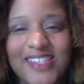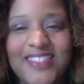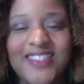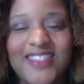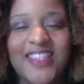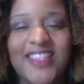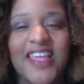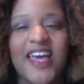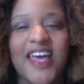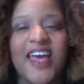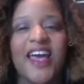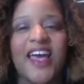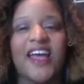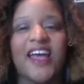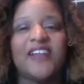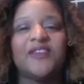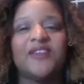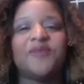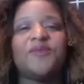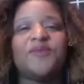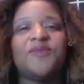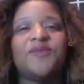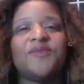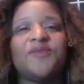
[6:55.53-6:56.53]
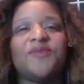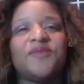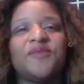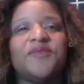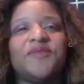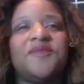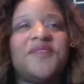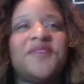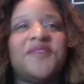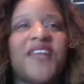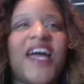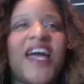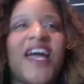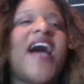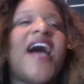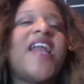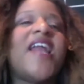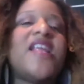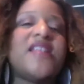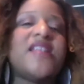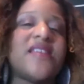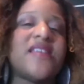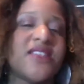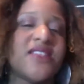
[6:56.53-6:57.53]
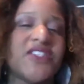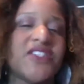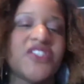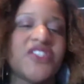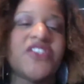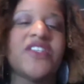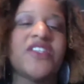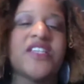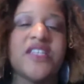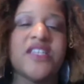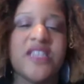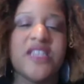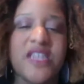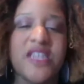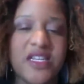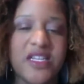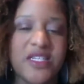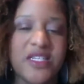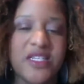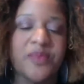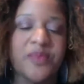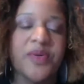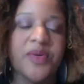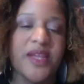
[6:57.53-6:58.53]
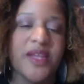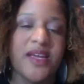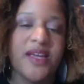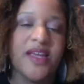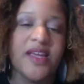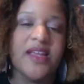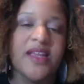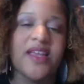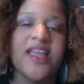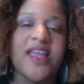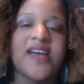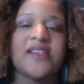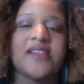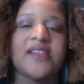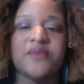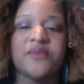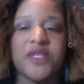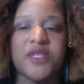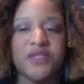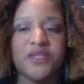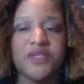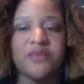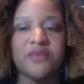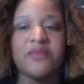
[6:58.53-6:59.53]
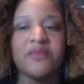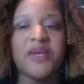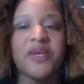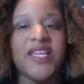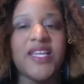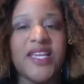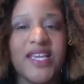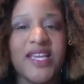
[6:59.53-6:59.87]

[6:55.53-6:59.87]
that I didn't necessarily need to put in as much money